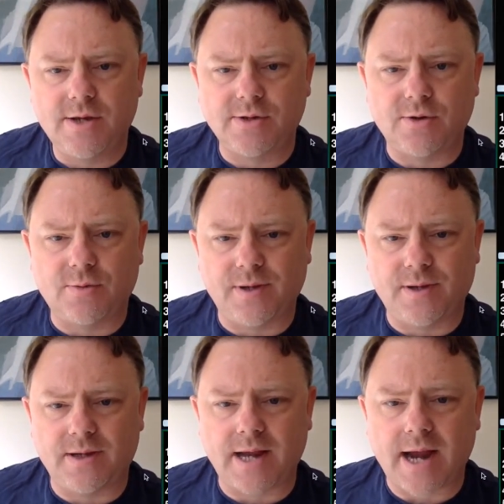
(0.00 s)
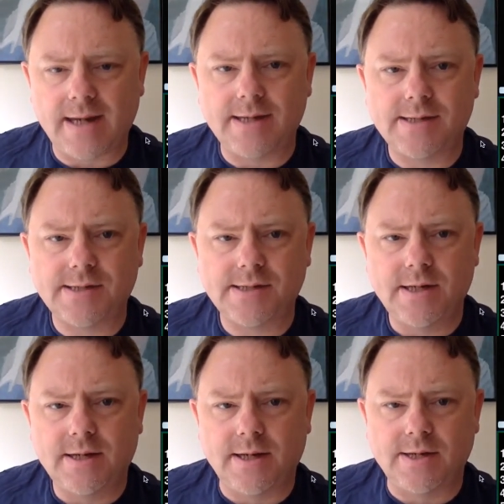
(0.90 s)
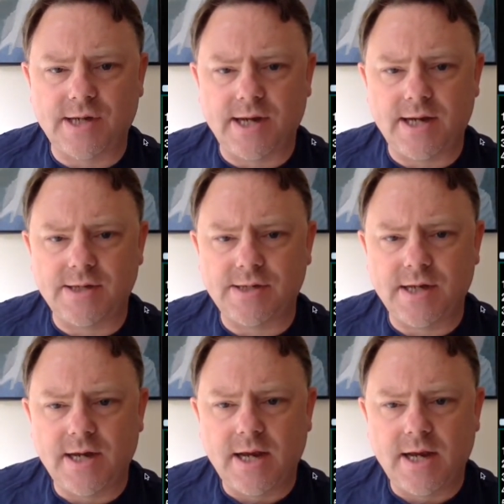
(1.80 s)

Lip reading: So opiniales, exchange,